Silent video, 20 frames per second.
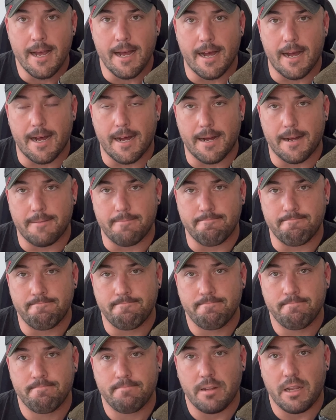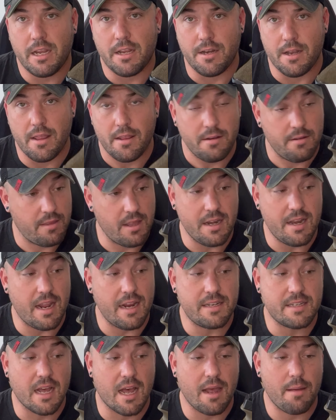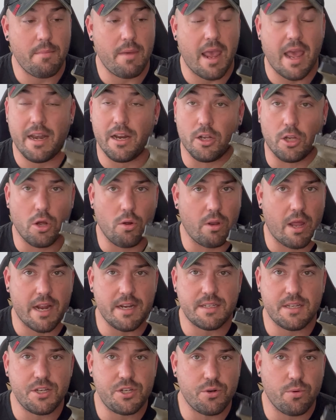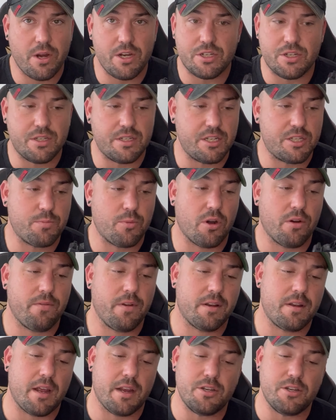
um, in the, the daytime, and in low light situations, it's perfect.